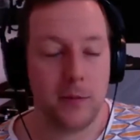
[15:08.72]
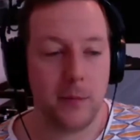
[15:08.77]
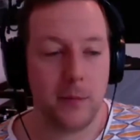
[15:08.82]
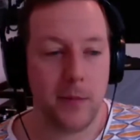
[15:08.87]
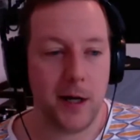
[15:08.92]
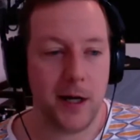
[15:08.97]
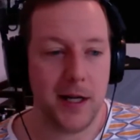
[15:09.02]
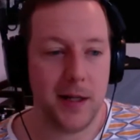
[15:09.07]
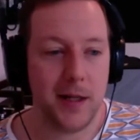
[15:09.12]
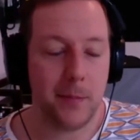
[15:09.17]

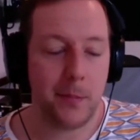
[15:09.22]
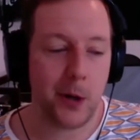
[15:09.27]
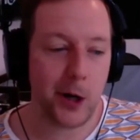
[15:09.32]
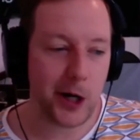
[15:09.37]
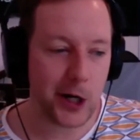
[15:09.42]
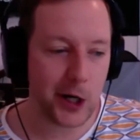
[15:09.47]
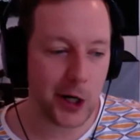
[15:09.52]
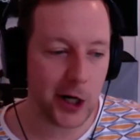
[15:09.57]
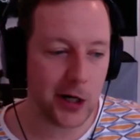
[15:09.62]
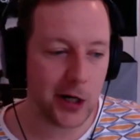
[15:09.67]
my
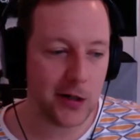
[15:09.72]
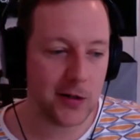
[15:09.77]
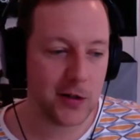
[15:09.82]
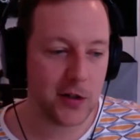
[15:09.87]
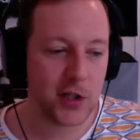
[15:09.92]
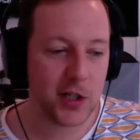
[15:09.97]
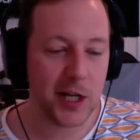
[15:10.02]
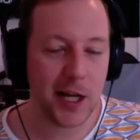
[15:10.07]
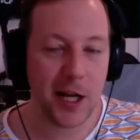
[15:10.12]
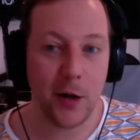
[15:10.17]
partner,
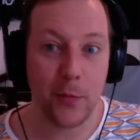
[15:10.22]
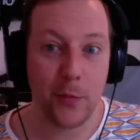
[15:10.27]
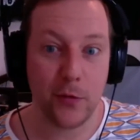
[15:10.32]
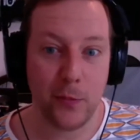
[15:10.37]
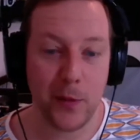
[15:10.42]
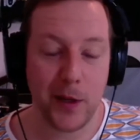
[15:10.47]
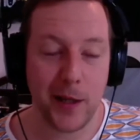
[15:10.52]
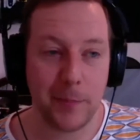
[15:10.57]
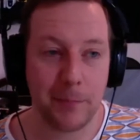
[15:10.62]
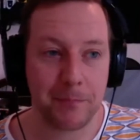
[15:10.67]
she helped
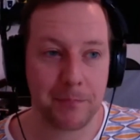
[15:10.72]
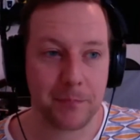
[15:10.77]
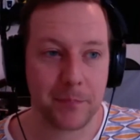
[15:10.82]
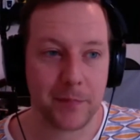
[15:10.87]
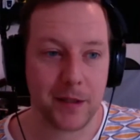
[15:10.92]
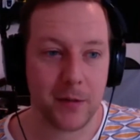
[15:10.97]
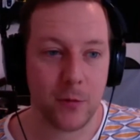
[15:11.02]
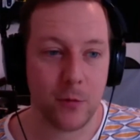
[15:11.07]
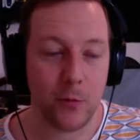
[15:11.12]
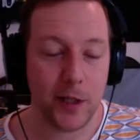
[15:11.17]
me.
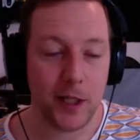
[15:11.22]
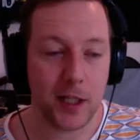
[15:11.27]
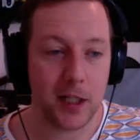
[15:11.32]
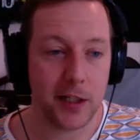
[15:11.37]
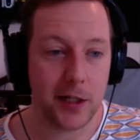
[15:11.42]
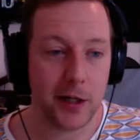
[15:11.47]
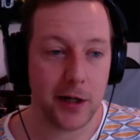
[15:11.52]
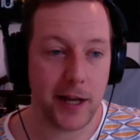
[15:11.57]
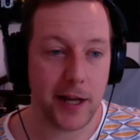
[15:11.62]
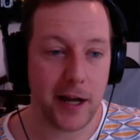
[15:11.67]
We
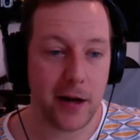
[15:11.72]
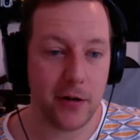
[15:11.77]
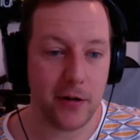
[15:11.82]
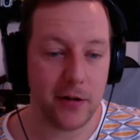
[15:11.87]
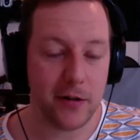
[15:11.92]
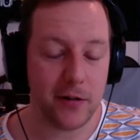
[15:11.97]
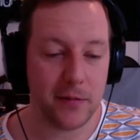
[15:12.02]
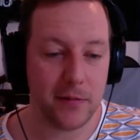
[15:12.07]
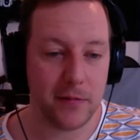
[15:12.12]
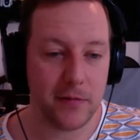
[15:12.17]
cleared out.
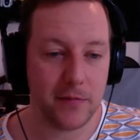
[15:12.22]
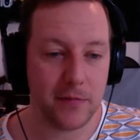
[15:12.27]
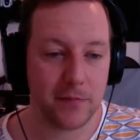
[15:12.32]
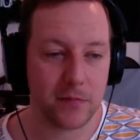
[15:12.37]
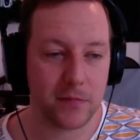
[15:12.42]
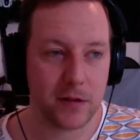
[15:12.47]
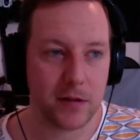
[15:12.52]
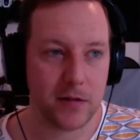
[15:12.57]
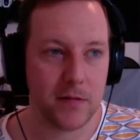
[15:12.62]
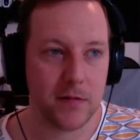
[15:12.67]

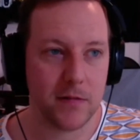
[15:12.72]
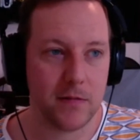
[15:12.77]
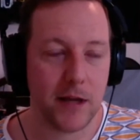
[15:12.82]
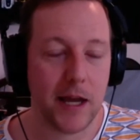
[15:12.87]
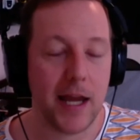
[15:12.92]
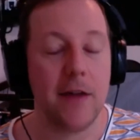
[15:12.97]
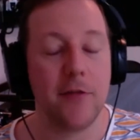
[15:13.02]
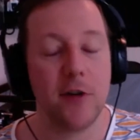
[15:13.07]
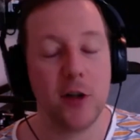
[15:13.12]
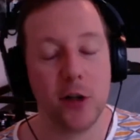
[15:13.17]
I
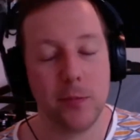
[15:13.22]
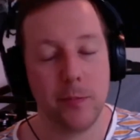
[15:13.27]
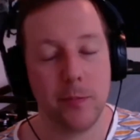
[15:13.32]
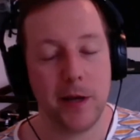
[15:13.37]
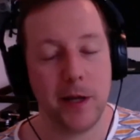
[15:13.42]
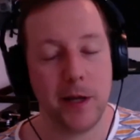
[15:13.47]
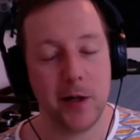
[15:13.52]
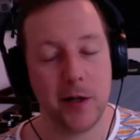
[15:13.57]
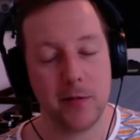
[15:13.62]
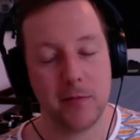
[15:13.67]
have a
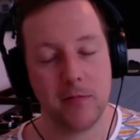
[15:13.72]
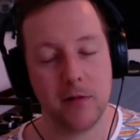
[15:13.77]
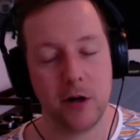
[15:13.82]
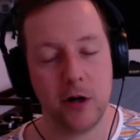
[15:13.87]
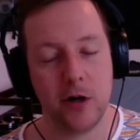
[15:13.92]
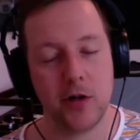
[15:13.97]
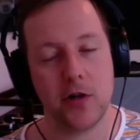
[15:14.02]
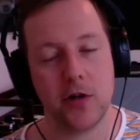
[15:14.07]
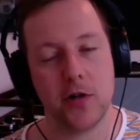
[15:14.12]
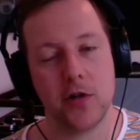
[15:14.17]
better,
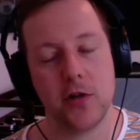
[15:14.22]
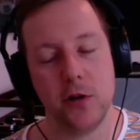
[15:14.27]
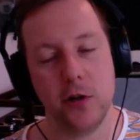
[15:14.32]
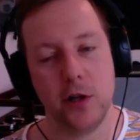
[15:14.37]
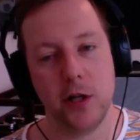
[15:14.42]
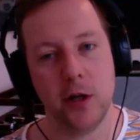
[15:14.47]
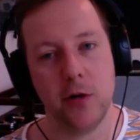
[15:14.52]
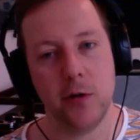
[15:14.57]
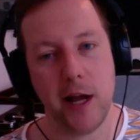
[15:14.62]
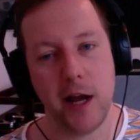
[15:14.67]
larger
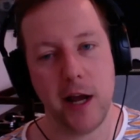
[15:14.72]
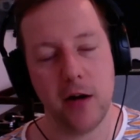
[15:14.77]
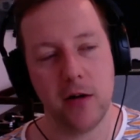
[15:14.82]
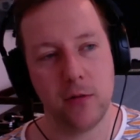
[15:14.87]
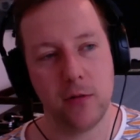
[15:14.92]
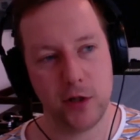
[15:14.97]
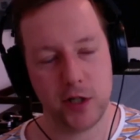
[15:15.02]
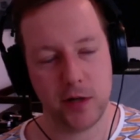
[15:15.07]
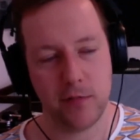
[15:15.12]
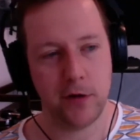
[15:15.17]
studio now,
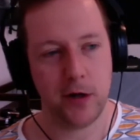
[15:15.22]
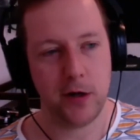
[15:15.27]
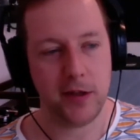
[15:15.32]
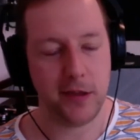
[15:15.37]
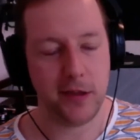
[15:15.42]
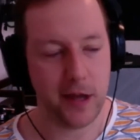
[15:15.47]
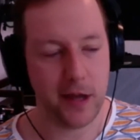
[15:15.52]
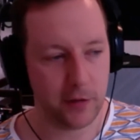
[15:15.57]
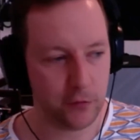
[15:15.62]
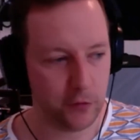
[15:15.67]
which I'm very
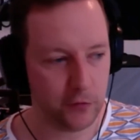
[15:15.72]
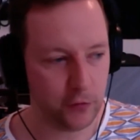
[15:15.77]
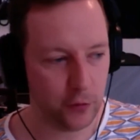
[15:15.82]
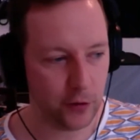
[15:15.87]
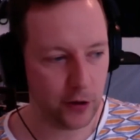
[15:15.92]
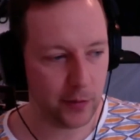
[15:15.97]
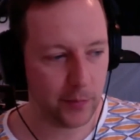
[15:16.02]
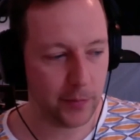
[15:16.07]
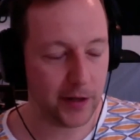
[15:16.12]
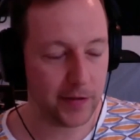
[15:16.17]
thankful
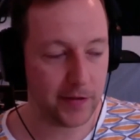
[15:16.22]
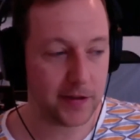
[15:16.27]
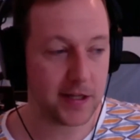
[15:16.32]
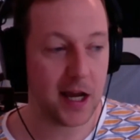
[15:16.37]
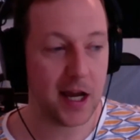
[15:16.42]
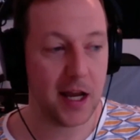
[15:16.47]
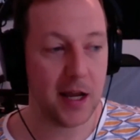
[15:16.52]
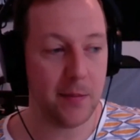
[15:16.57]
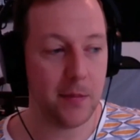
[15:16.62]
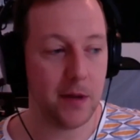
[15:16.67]
for. But at the
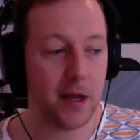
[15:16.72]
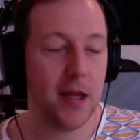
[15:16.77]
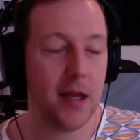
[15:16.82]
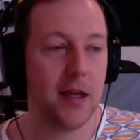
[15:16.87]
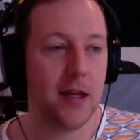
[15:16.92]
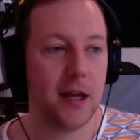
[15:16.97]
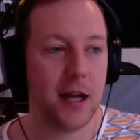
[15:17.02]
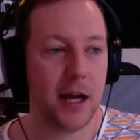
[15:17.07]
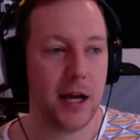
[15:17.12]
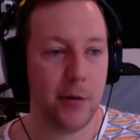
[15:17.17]
time,
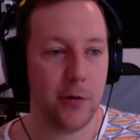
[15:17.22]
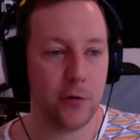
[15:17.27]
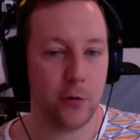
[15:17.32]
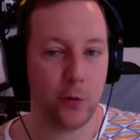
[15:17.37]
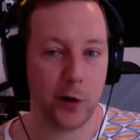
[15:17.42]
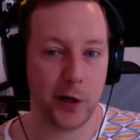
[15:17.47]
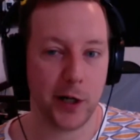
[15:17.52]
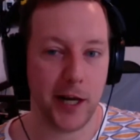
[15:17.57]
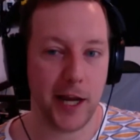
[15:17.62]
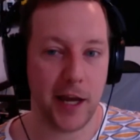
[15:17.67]
I was
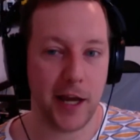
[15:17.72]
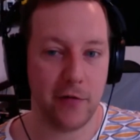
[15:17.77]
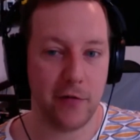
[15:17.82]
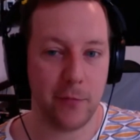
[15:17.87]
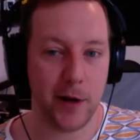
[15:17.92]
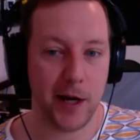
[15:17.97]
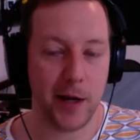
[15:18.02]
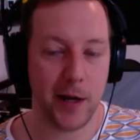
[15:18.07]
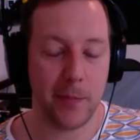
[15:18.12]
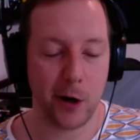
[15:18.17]
working out of
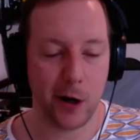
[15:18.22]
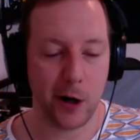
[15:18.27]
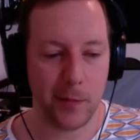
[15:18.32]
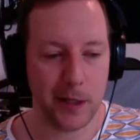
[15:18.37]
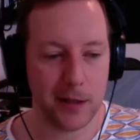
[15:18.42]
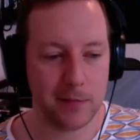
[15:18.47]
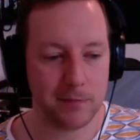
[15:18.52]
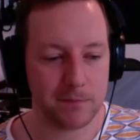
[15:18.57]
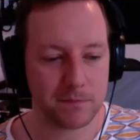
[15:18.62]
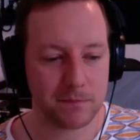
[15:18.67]
my apartment,